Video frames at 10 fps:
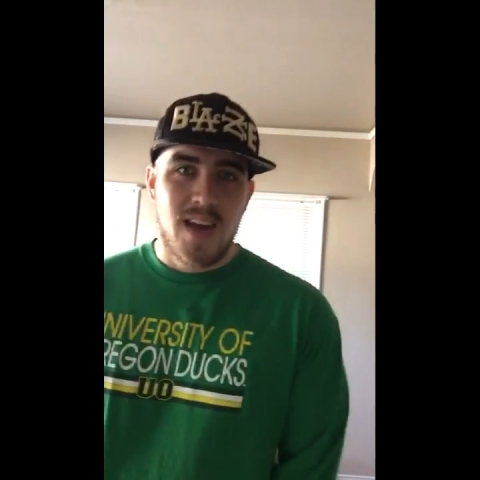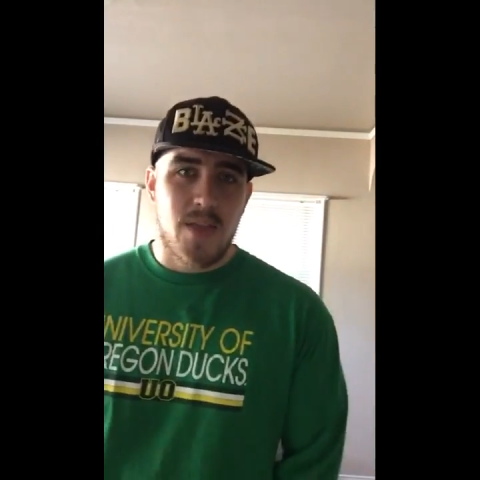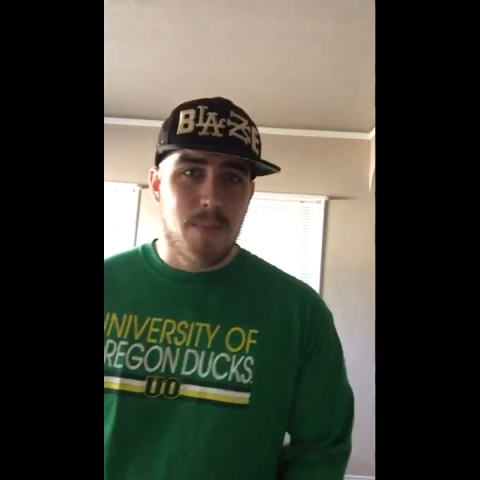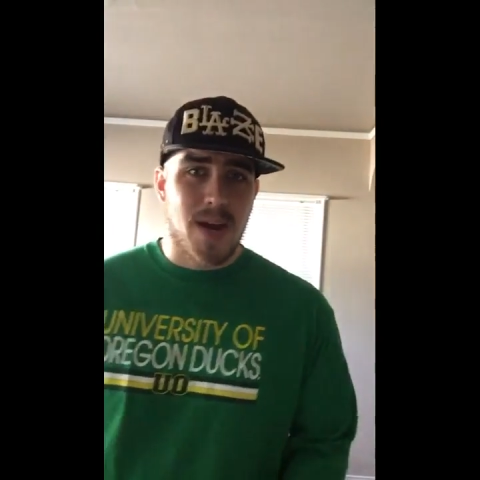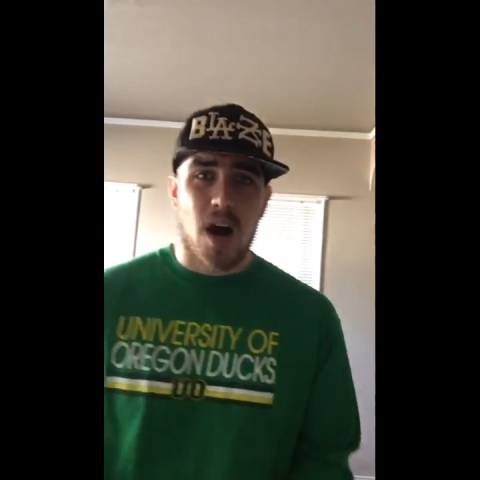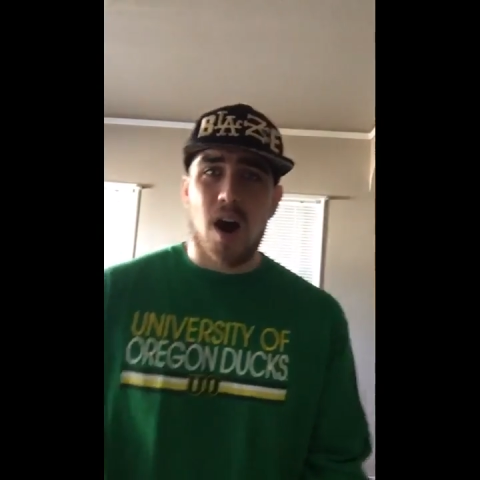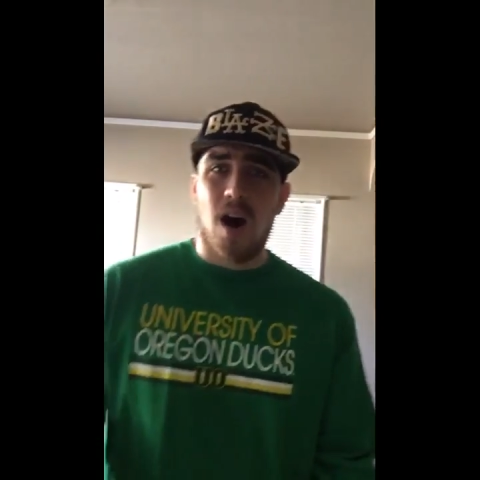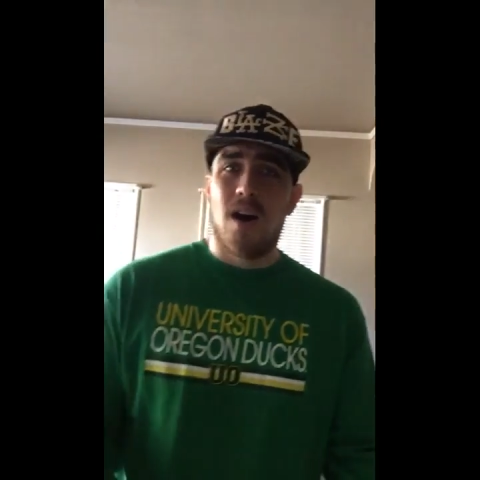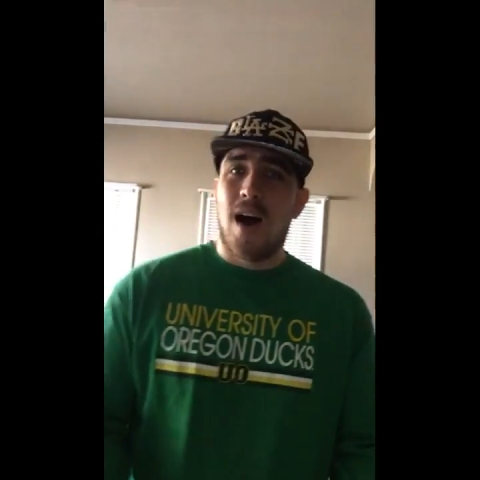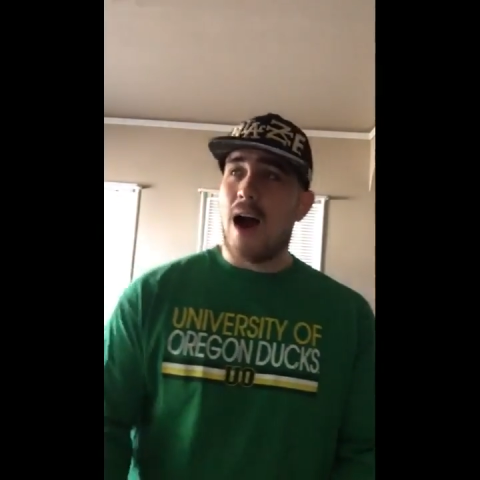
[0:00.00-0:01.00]
and then be like,
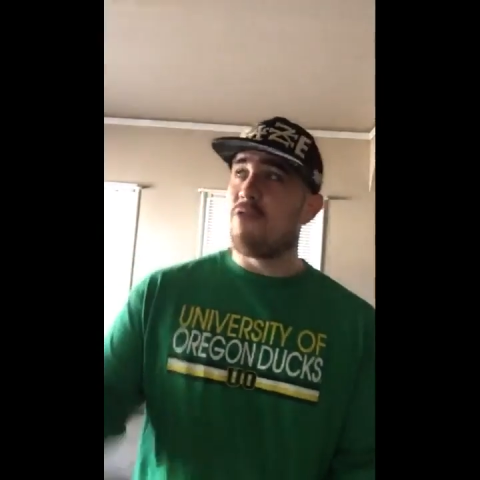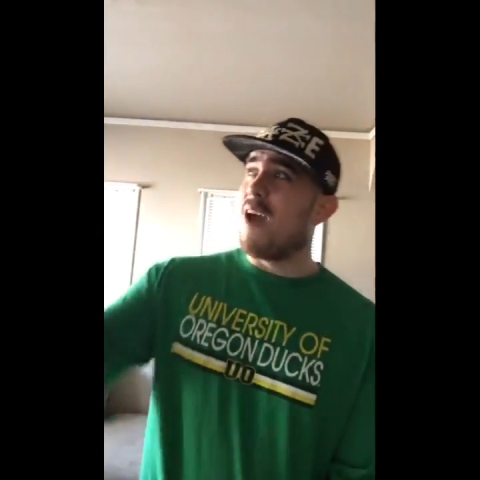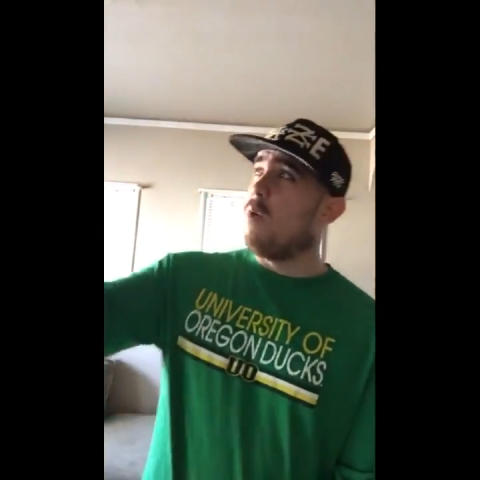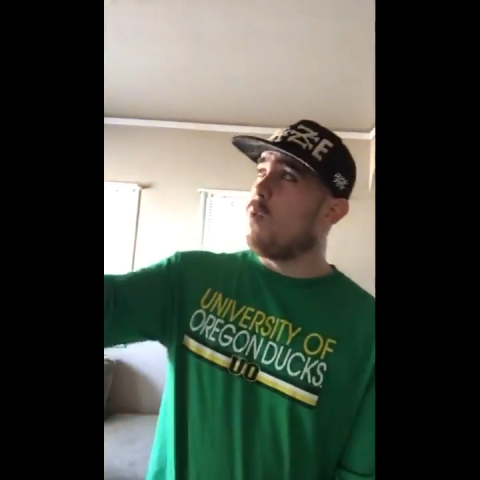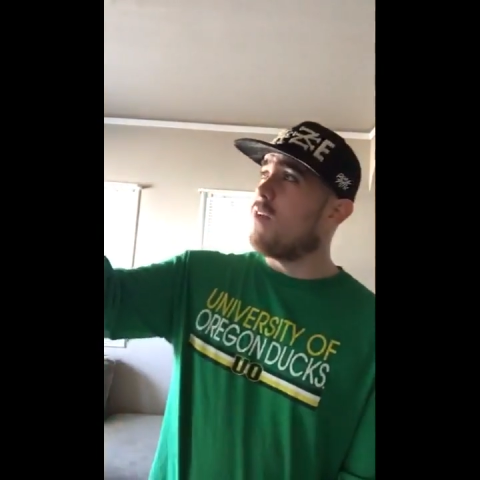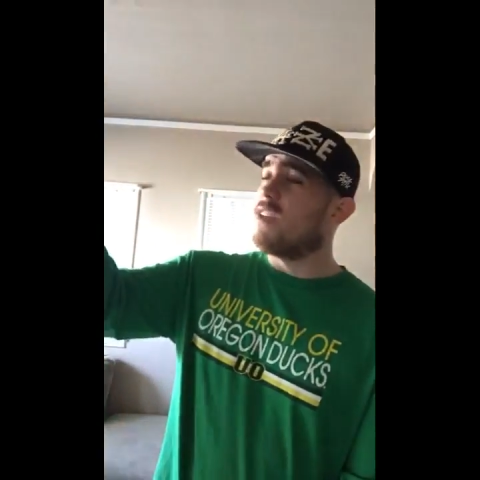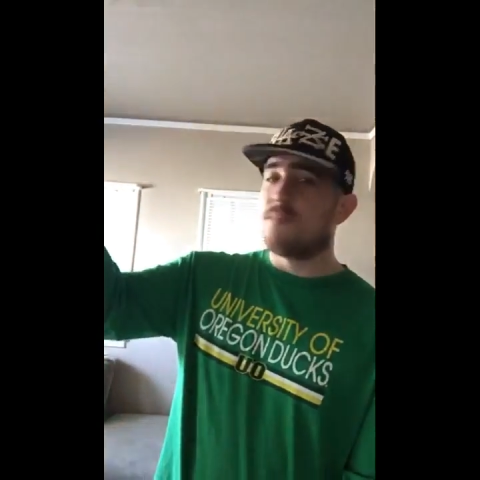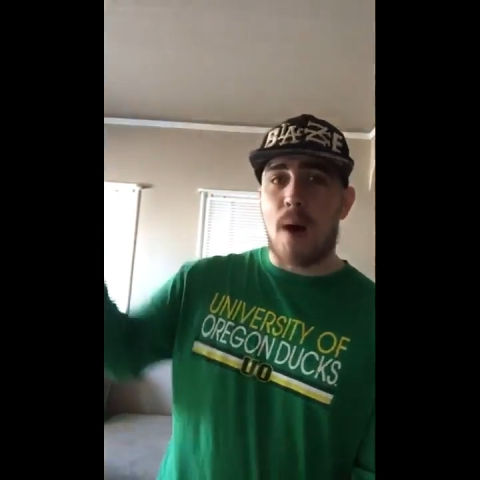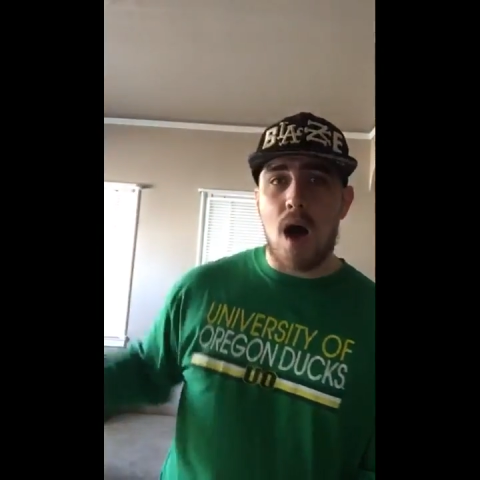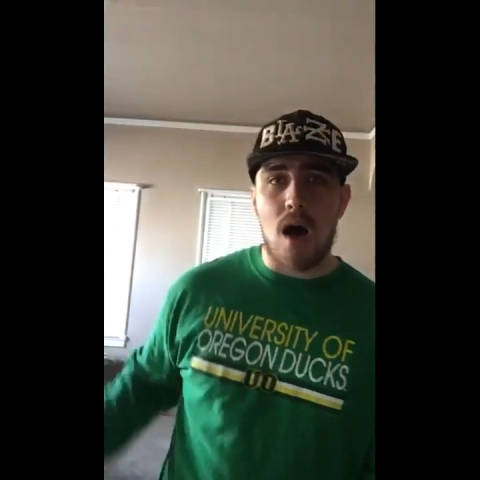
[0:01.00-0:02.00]
huh, I found one of his
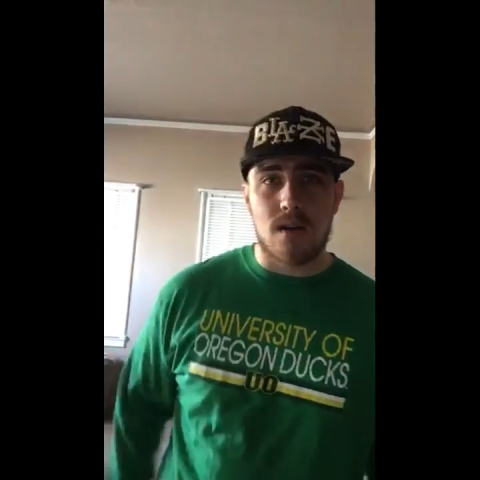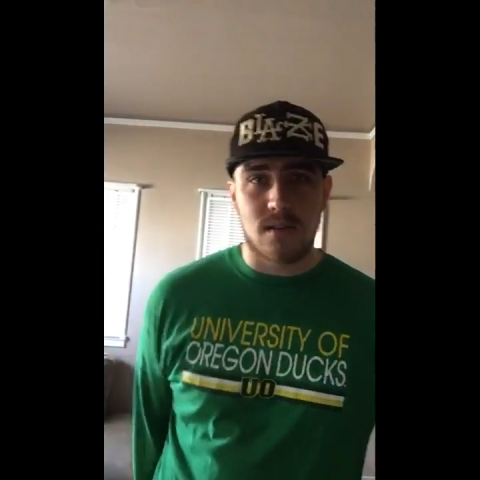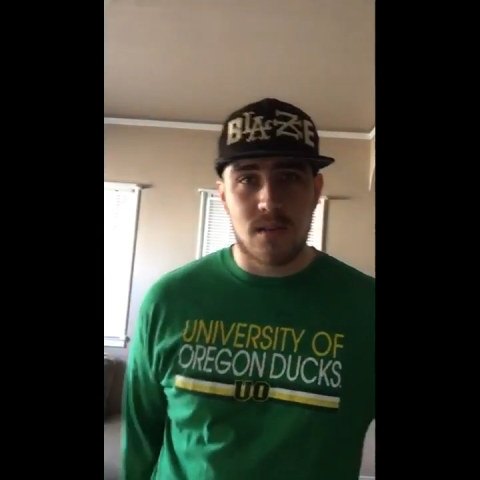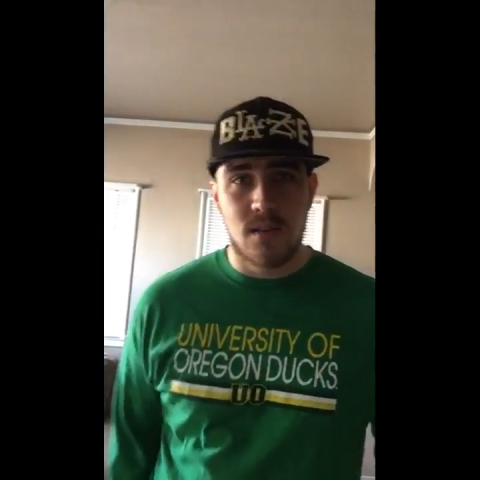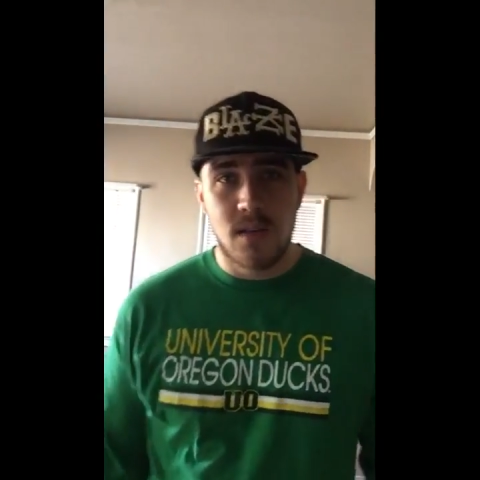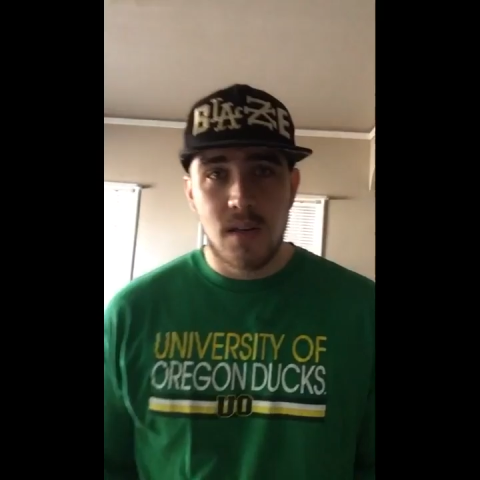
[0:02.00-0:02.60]
balls.